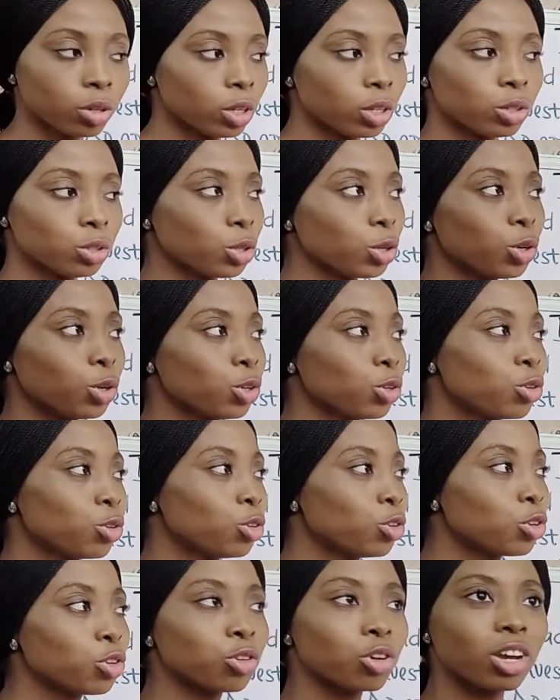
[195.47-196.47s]
So
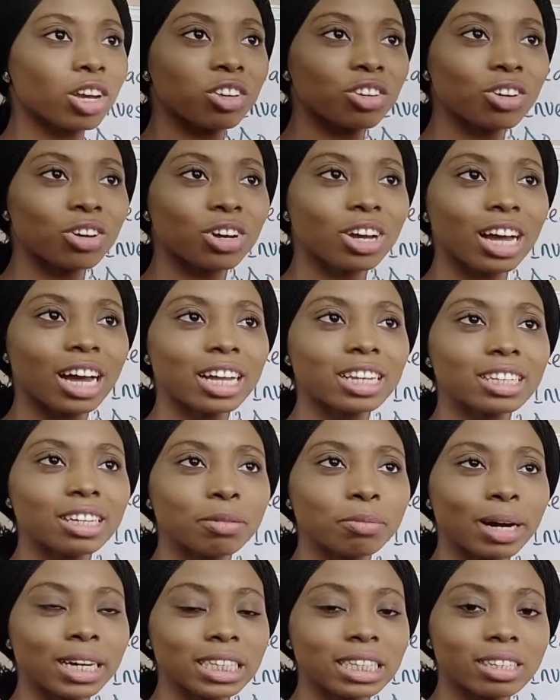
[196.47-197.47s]
you can't
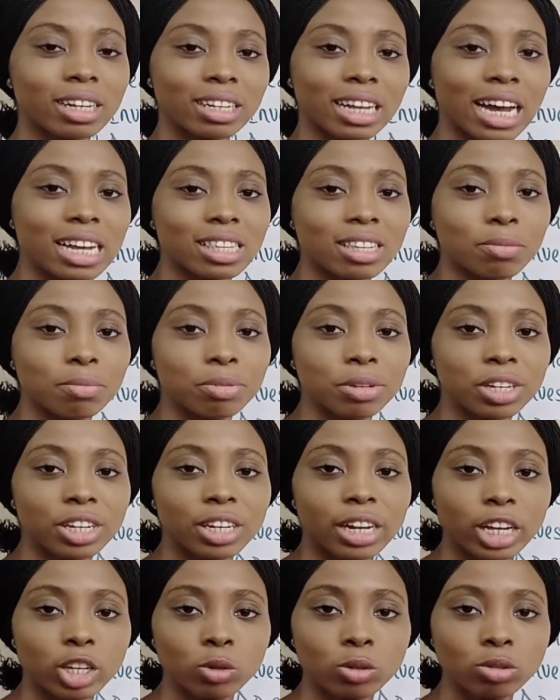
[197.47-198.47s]
imagine that as a
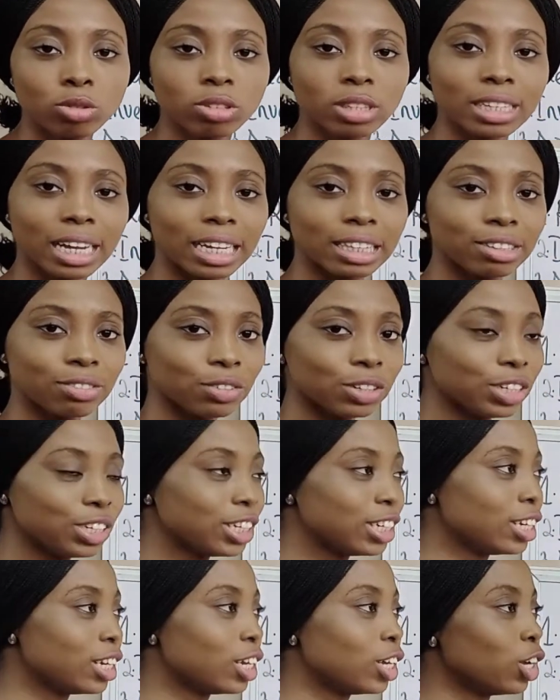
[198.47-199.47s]
beginner you want to start
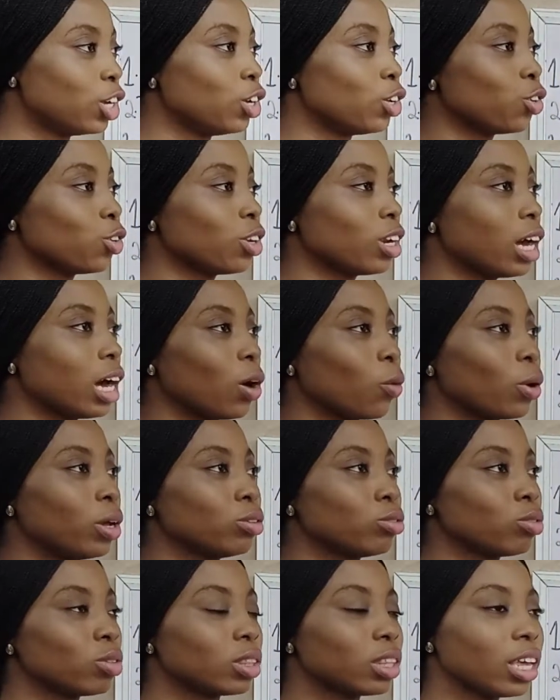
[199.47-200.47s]
reading, you now went
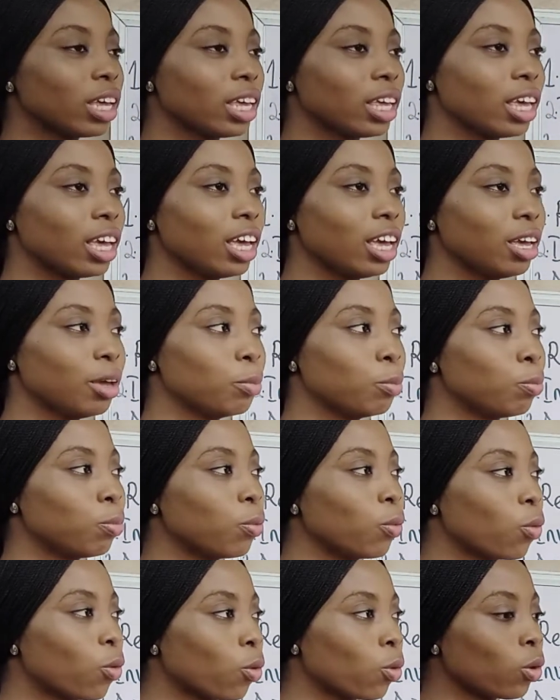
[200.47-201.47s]
to take a
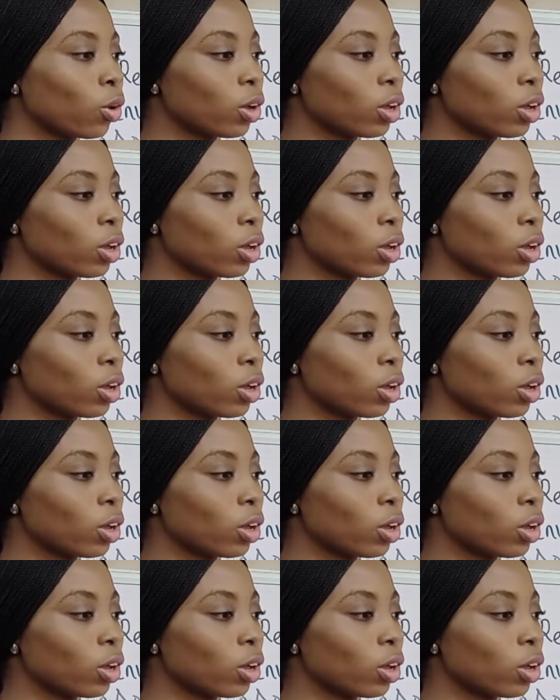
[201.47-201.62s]
book